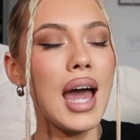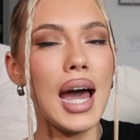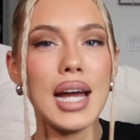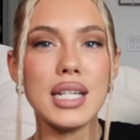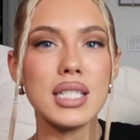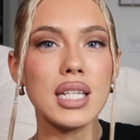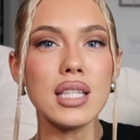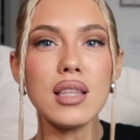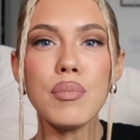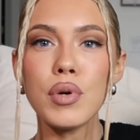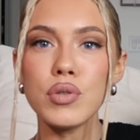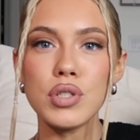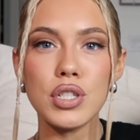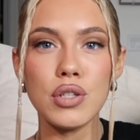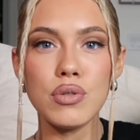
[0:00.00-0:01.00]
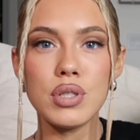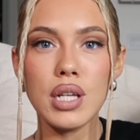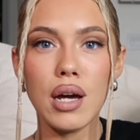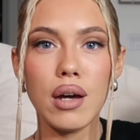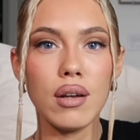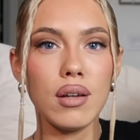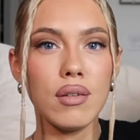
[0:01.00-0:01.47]
I just get the most use
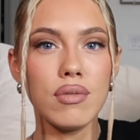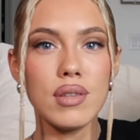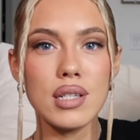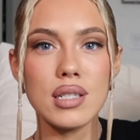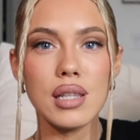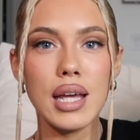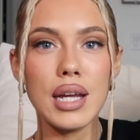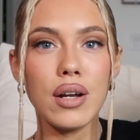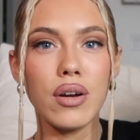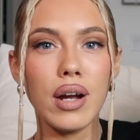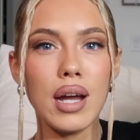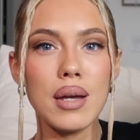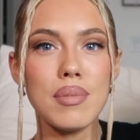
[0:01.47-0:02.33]
out of this light gray.